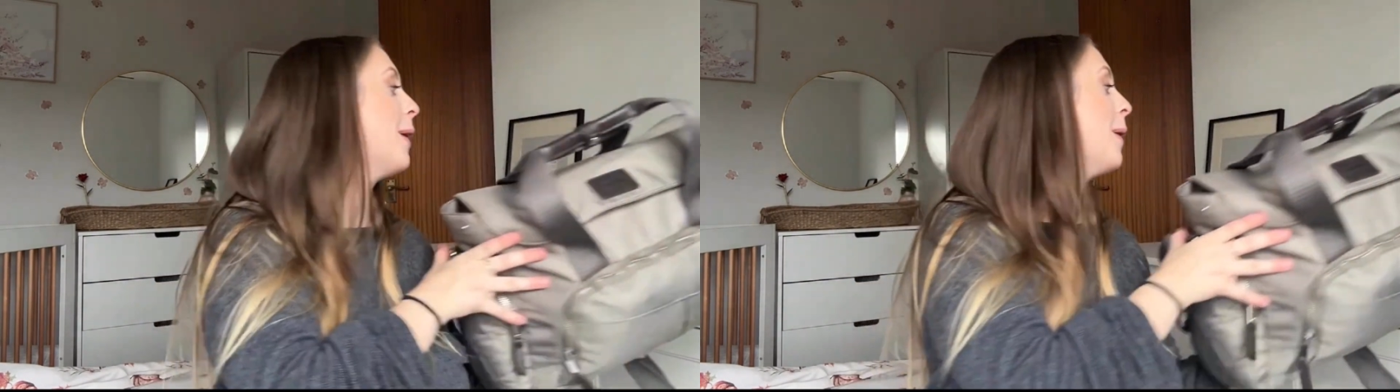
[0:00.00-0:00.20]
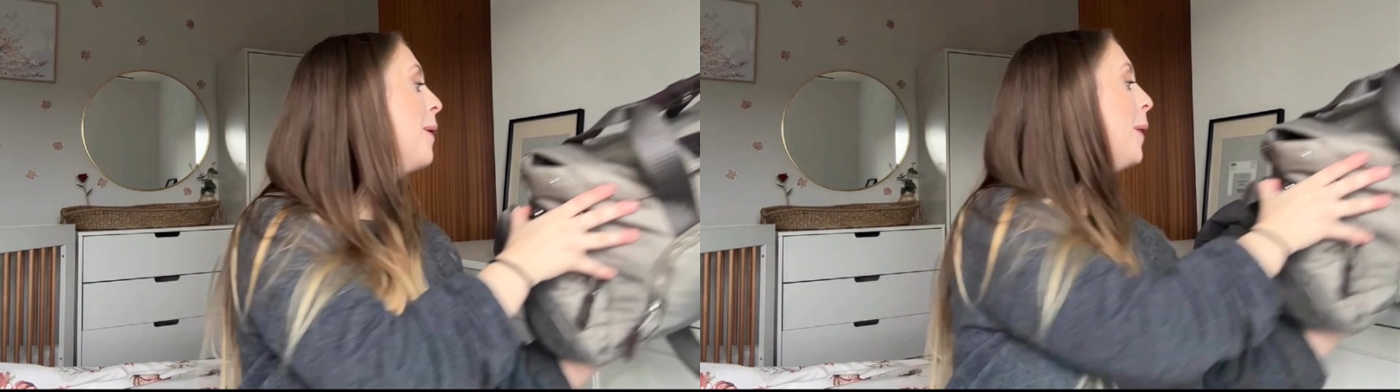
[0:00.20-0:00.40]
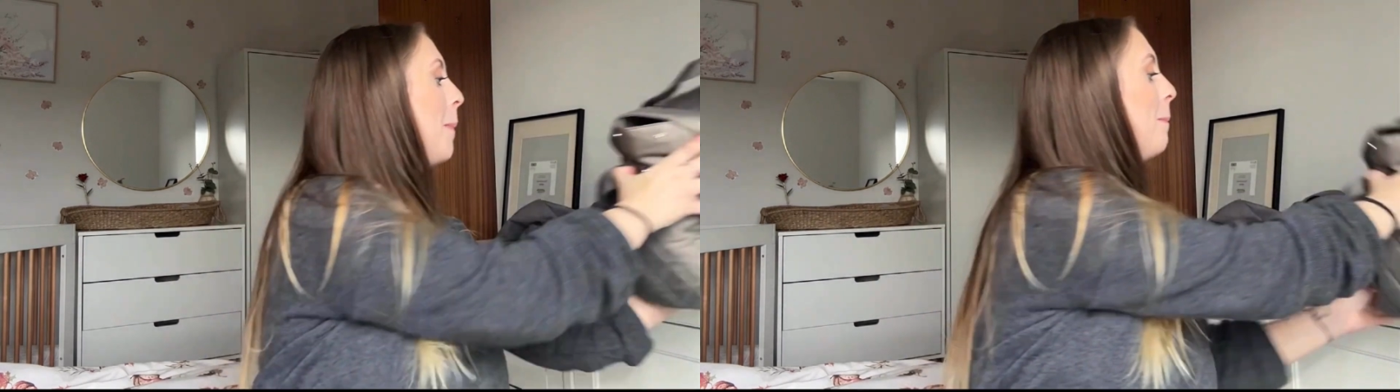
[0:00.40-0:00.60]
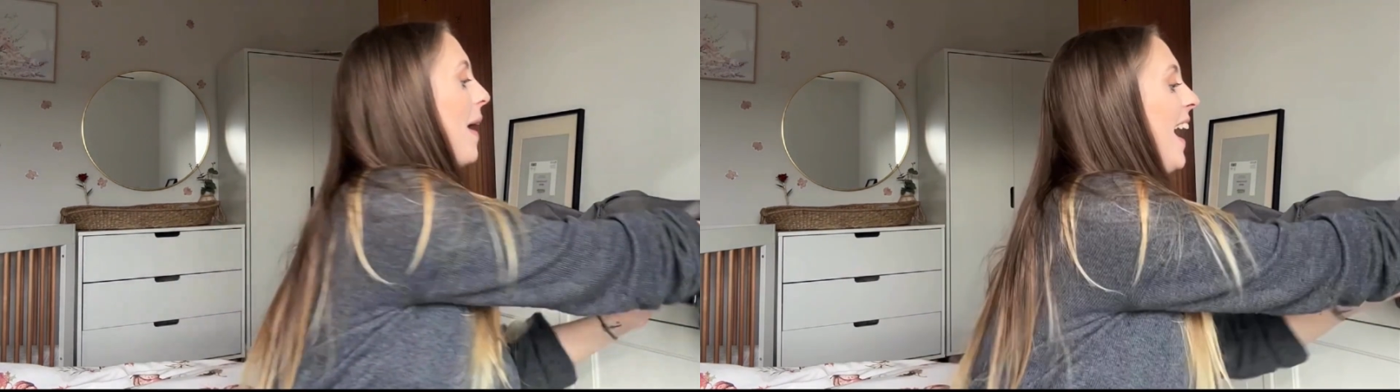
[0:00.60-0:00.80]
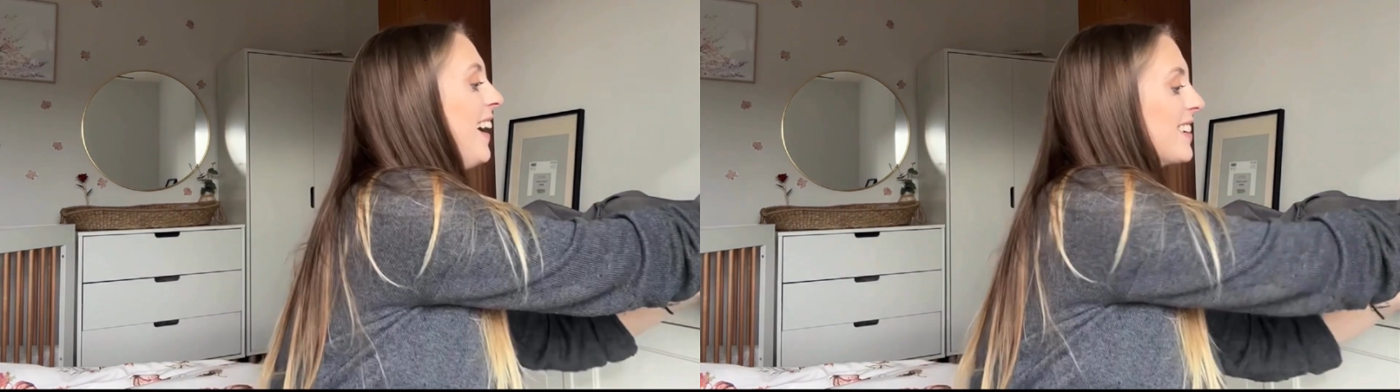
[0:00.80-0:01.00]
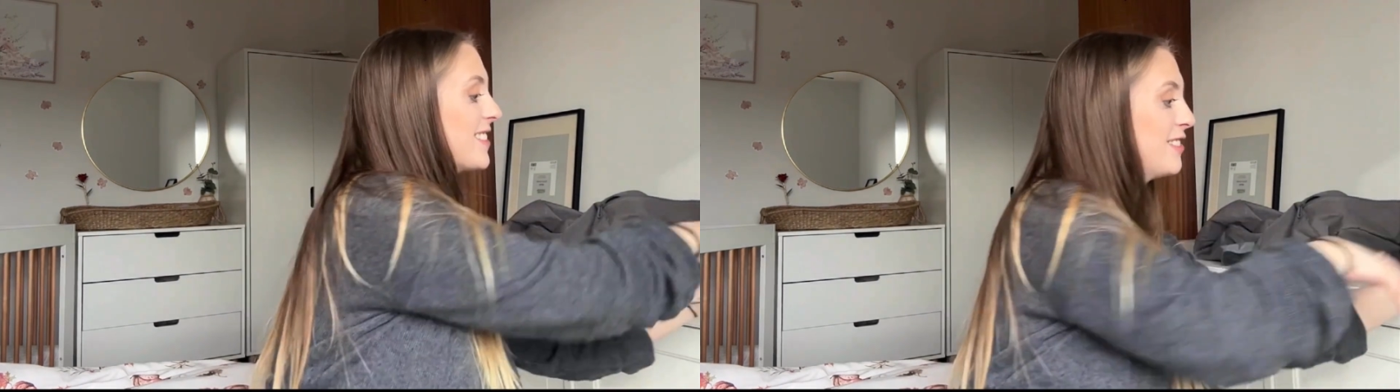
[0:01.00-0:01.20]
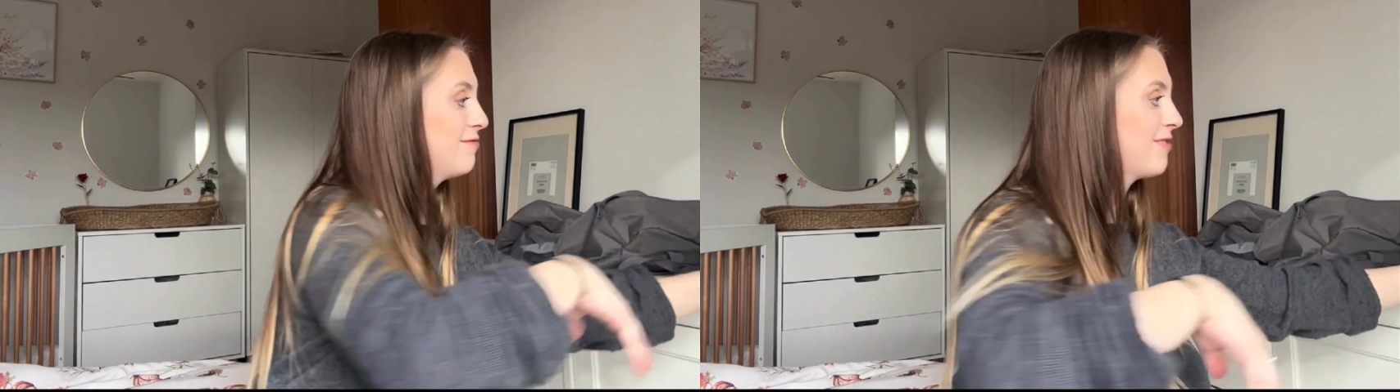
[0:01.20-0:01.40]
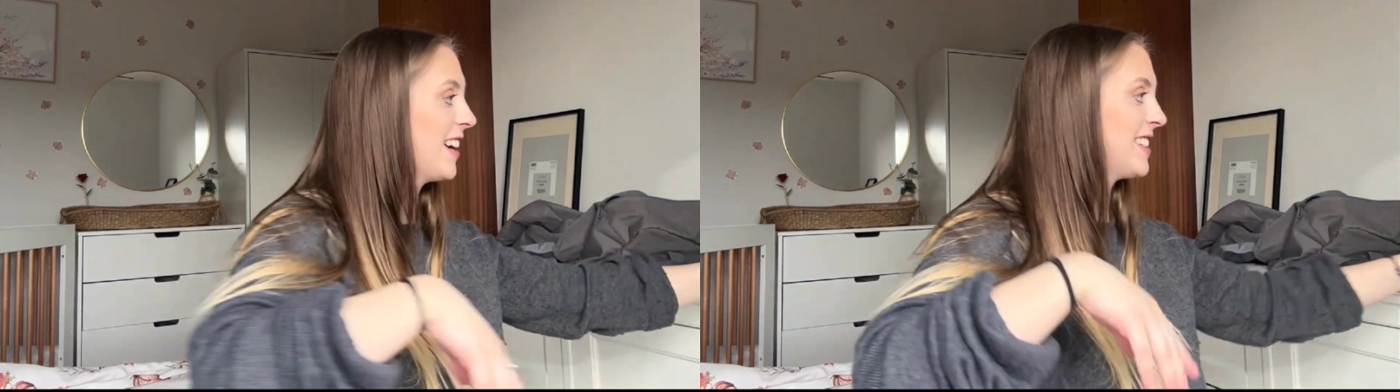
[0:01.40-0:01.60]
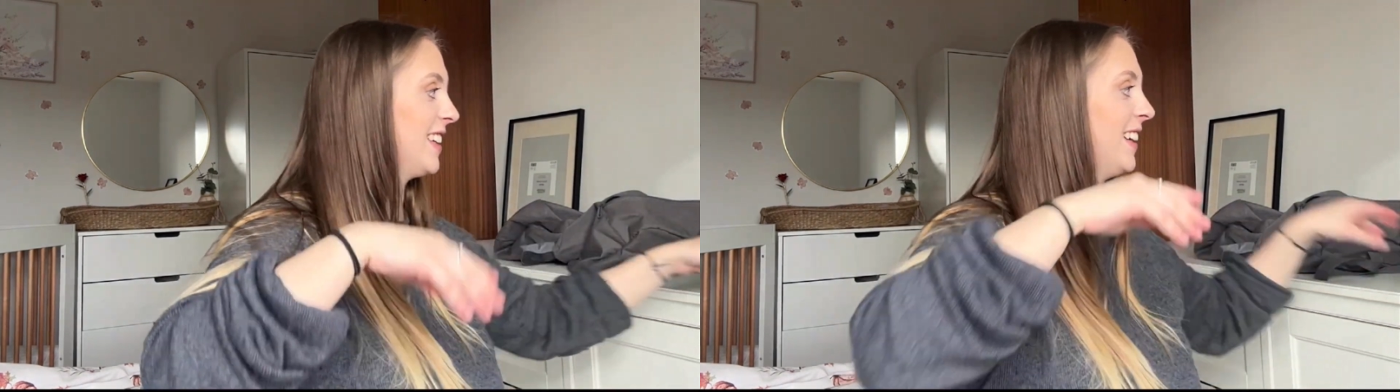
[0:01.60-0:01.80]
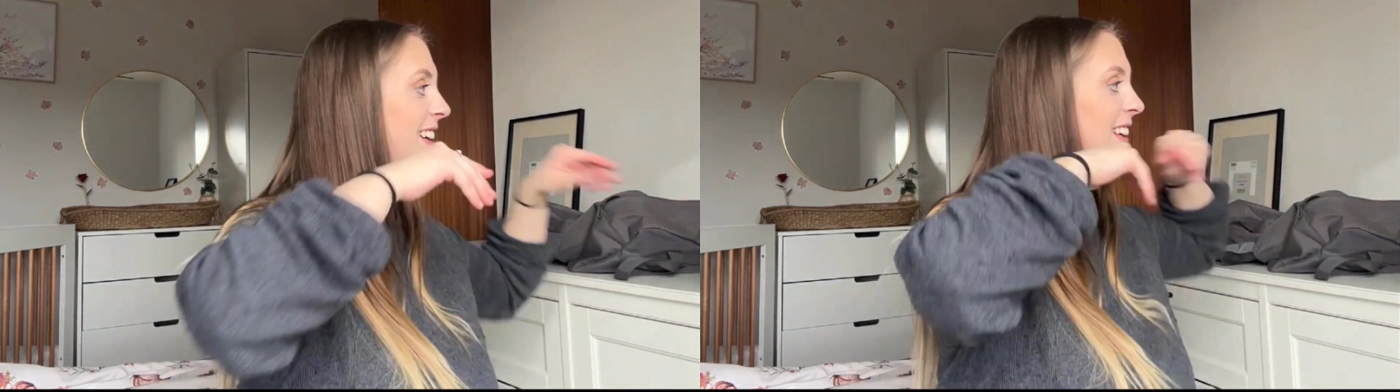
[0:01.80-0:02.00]
all packed
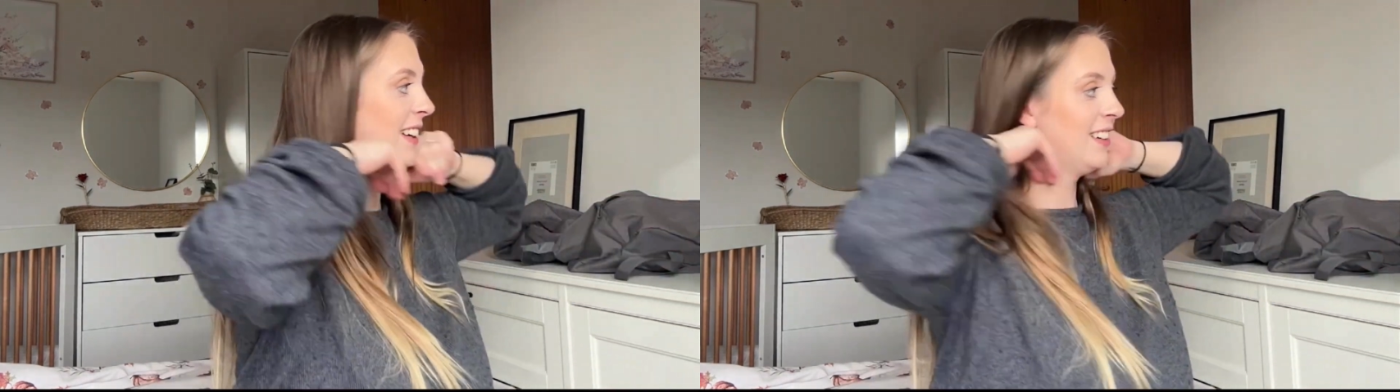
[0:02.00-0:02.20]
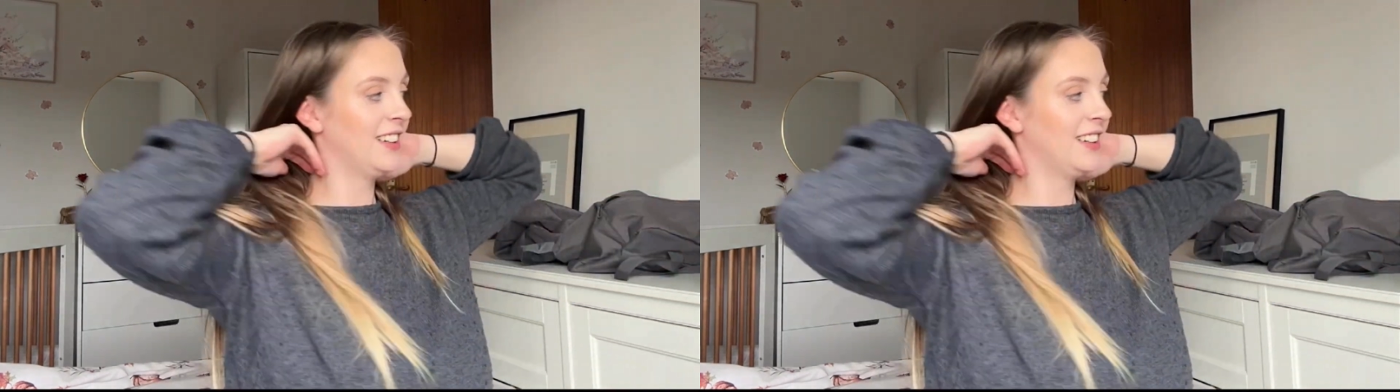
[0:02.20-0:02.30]
ready.